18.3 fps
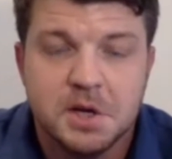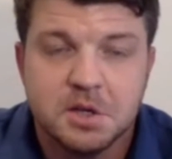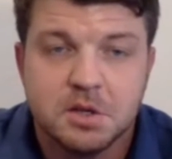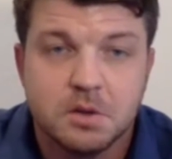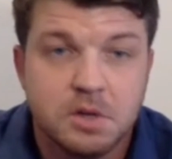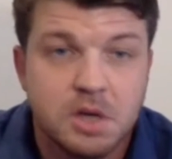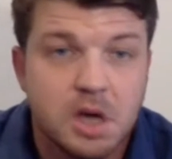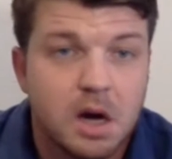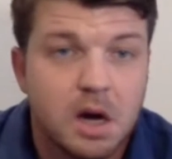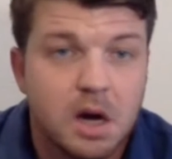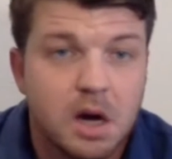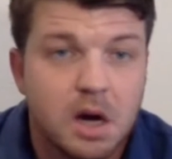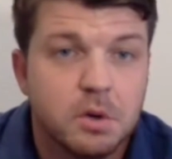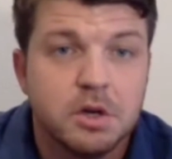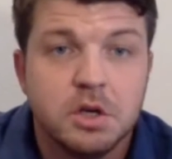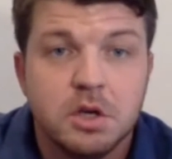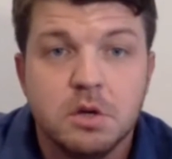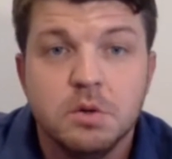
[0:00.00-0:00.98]
and so, yeah,
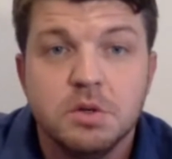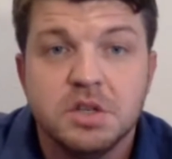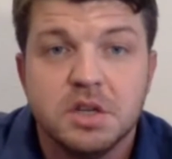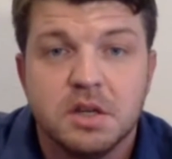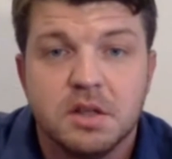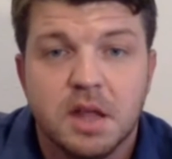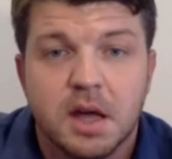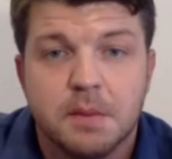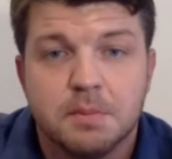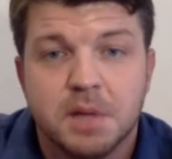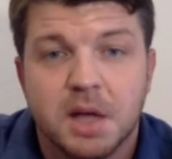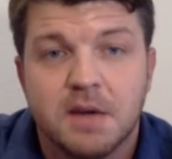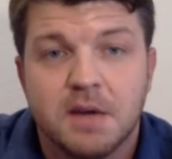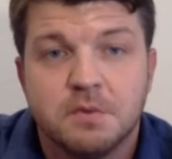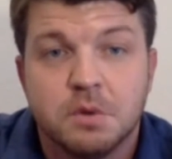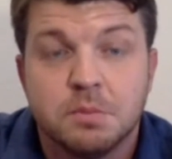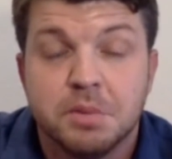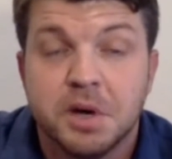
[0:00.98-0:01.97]
we're using that
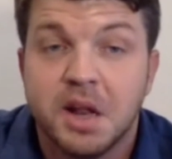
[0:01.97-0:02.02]
platform.